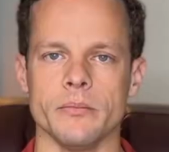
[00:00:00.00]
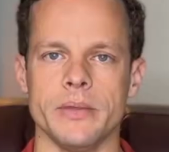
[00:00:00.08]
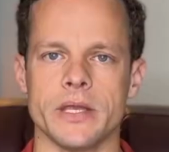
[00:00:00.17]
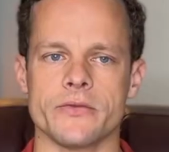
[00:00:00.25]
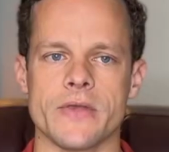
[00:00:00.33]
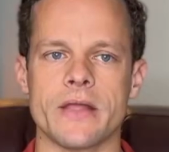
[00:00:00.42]

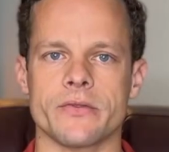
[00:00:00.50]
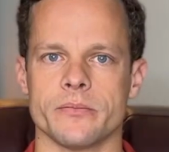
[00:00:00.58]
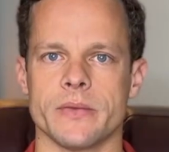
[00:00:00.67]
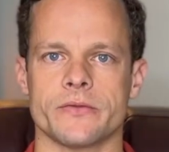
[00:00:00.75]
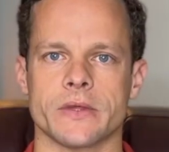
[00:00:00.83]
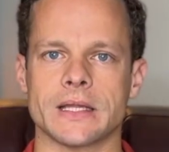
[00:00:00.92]
because that's a
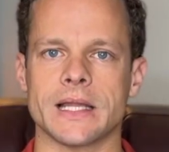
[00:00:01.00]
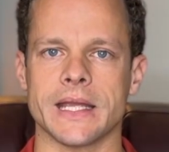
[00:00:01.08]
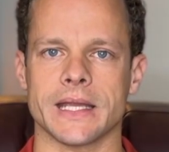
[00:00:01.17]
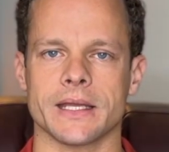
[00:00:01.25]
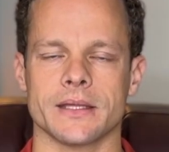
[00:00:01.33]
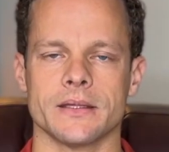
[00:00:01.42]
missing
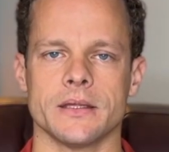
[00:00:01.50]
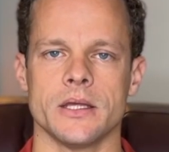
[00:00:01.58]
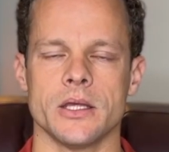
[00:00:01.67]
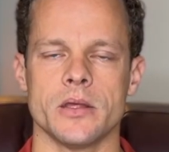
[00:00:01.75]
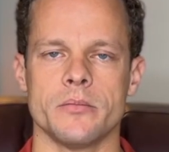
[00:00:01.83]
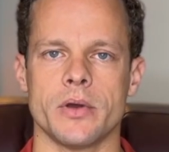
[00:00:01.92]
link.
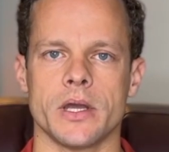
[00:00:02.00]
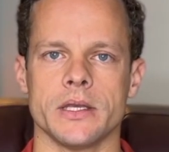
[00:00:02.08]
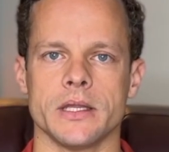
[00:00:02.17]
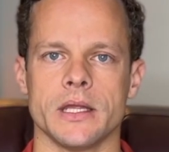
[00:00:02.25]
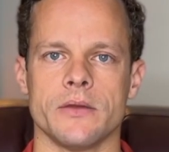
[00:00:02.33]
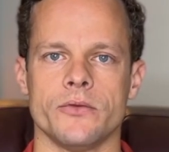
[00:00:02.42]

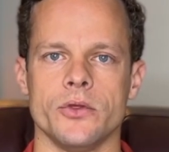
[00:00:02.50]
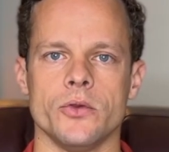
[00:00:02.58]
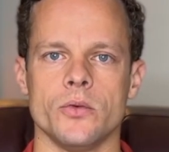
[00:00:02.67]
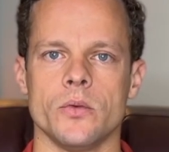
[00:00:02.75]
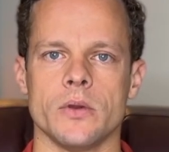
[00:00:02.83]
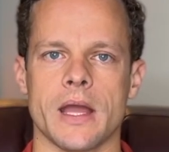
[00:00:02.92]
But if
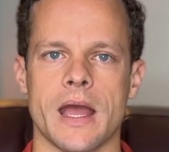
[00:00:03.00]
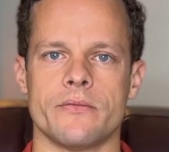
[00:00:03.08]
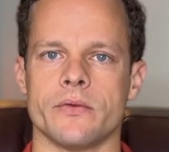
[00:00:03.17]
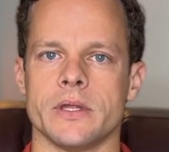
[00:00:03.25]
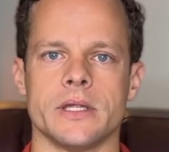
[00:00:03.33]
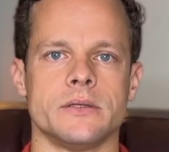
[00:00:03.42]
you
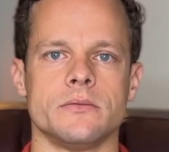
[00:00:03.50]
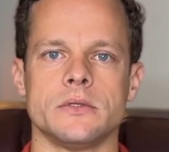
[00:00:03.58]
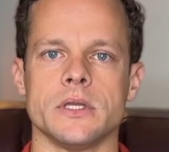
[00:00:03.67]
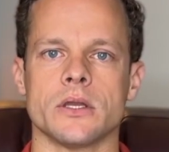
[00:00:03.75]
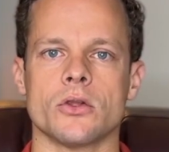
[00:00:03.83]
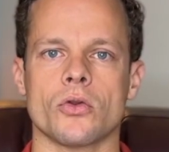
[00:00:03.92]
have
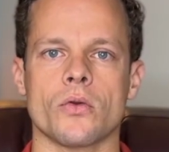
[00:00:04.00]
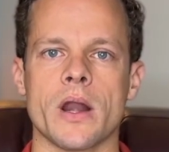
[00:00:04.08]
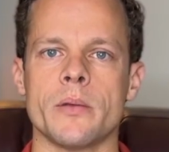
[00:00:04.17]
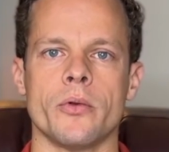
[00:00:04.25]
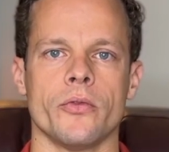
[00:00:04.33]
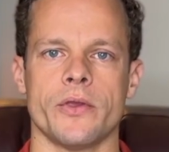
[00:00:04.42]

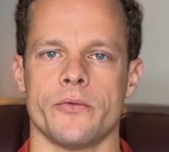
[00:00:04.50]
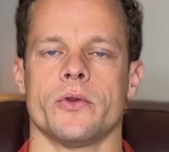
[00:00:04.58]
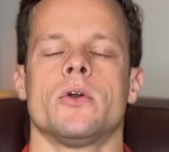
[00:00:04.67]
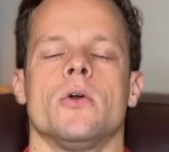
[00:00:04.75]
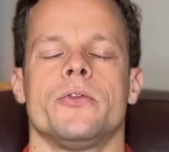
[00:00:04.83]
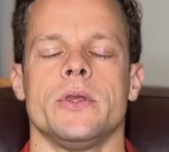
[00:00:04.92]
incredible
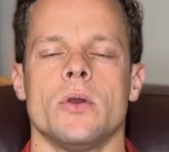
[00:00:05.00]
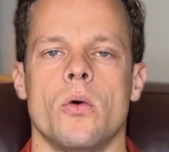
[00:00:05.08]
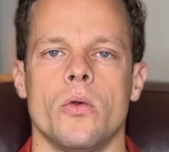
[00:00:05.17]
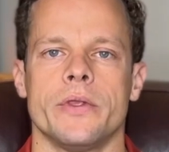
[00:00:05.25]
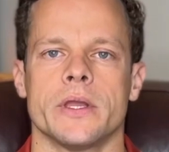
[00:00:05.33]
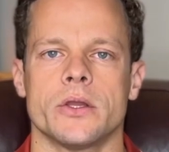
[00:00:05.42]
difficulty
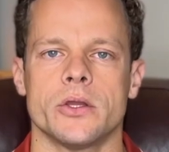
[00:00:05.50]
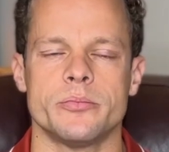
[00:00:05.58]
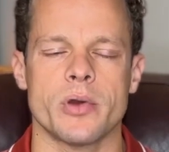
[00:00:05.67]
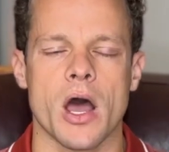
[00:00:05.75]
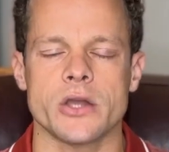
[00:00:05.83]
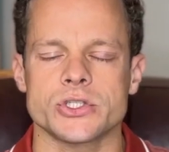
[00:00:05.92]
holding a good
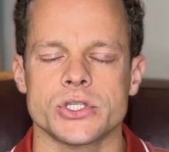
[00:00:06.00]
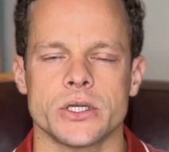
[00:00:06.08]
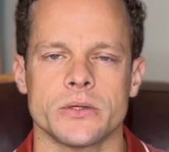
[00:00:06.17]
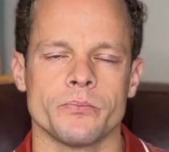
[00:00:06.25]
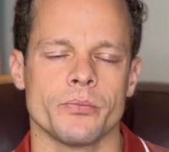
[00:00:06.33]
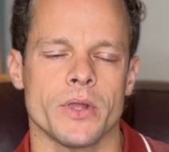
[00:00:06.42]
posture,